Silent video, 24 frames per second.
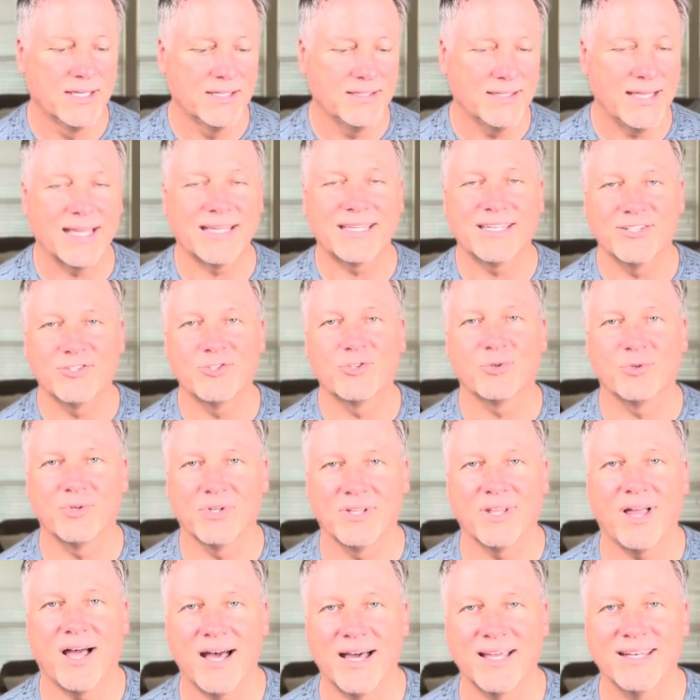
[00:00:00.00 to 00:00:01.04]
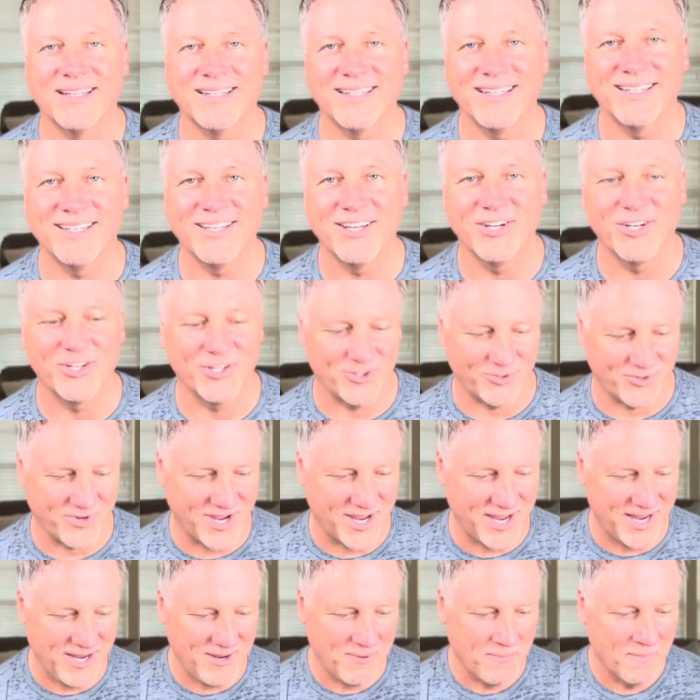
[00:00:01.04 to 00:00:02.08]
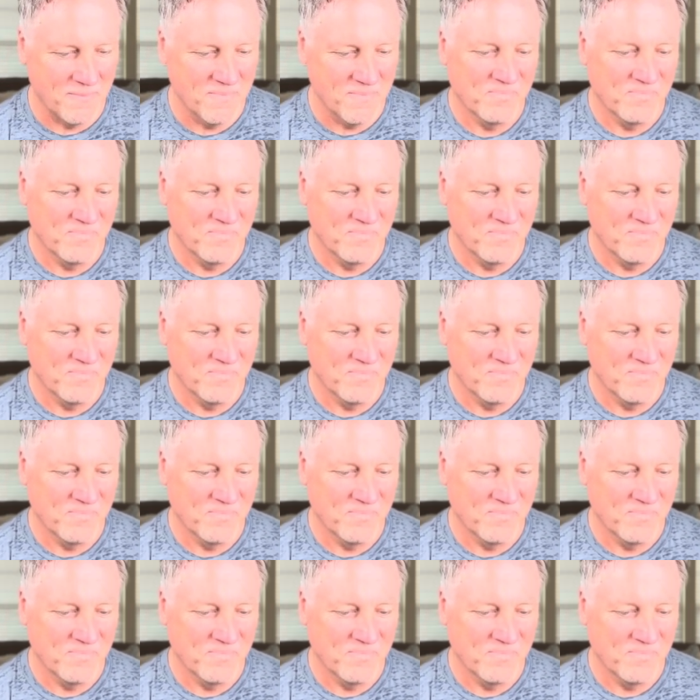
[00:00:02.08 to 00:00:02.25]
That can do a lot in a year, right?